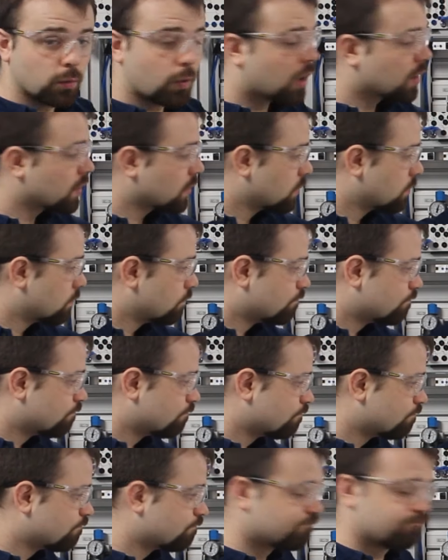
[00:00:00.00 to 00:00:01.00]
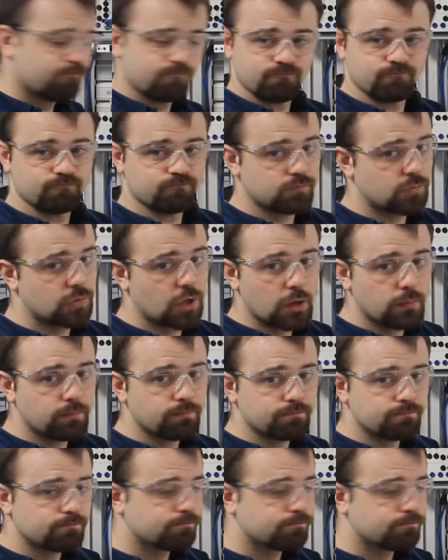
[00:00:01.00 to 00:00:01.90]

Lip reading: 1. Nope.